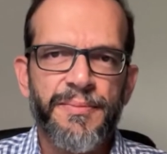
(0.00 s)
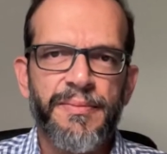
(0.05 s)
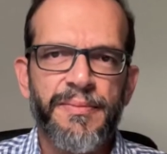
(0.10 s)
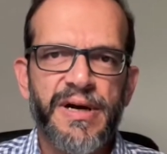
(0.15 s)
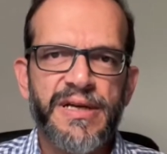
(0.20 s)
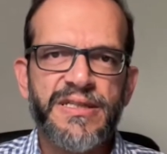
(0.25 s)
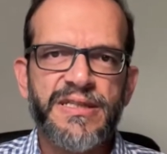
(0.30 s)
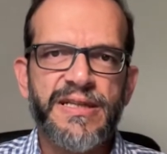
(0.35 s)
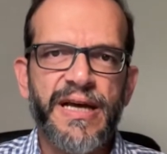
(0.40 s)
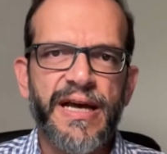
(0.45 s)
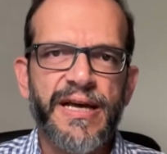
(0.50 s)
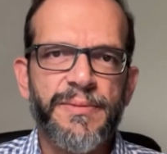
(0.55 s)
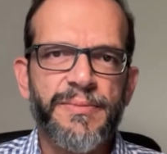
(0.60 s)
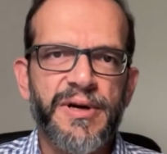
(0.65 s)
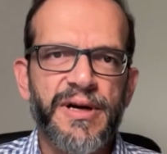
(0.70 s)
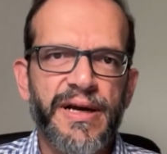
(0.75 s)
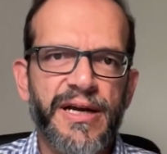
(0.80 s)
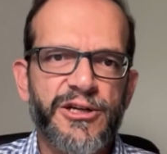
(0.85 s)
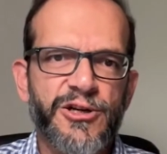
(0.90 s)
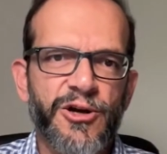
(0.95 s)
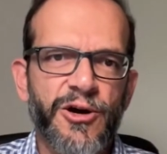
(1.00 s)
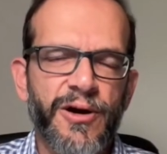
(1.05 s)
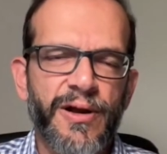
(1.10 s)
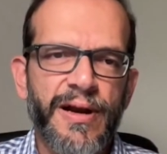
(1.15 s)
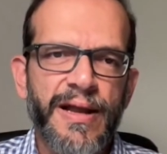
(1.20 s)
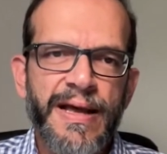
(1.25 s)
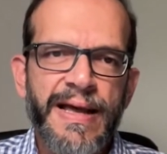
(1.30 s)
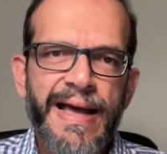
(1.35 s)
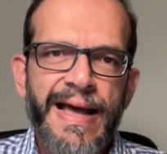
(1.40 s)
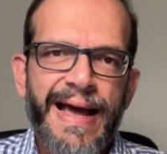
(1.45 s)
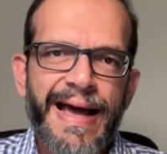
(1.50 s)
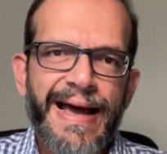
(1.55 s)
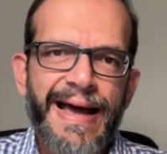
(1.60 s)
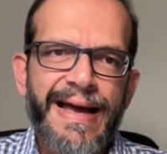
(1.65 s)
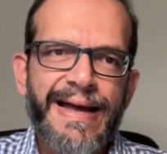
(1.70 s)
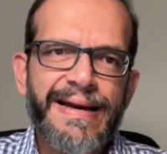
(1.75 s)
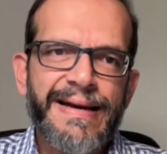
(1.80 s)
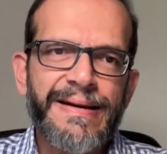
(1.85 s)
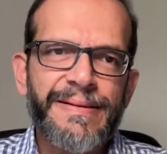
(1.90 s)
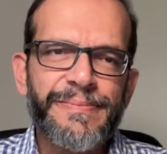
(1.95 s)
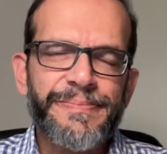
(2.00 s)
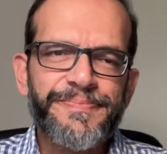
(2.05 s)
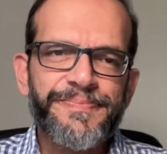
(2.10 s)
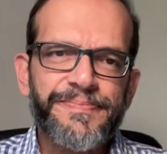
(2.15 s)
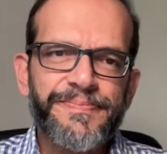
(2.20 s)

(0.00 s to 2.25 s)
by Steinberg et al. And